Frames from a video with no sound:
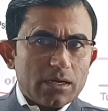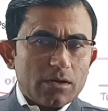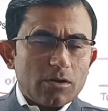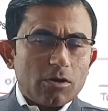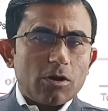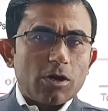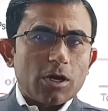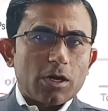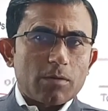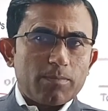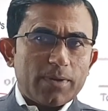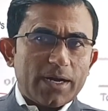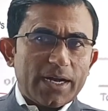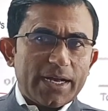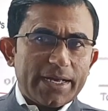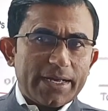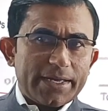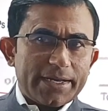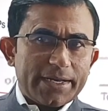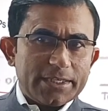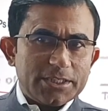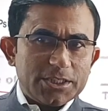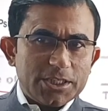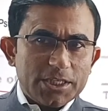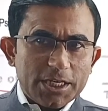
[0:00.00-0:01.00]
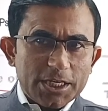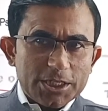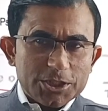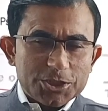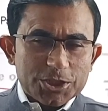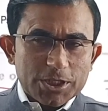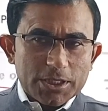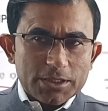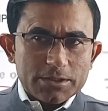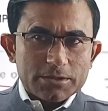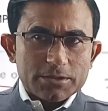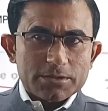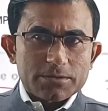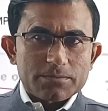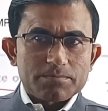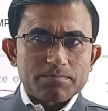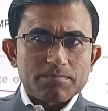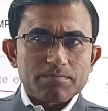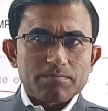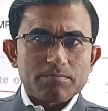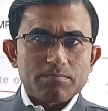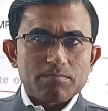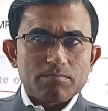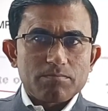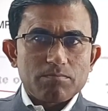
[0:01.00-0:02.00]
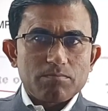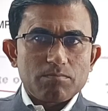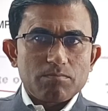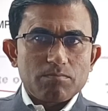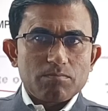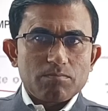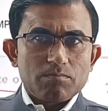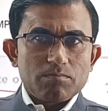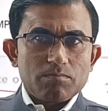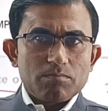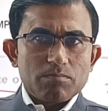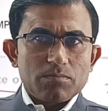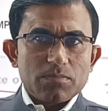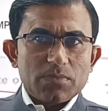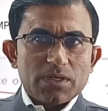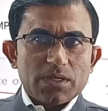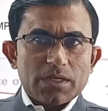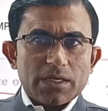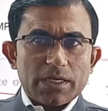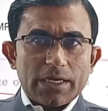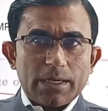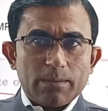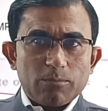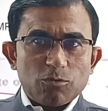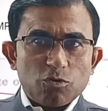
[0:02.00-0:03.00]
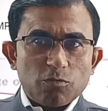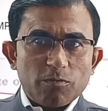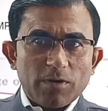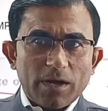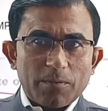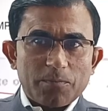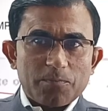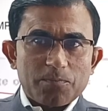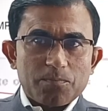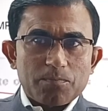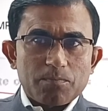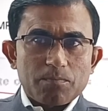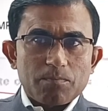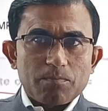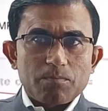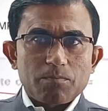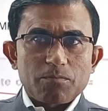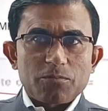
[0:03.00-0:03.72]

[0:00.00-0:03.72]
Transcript: or by resignation, removal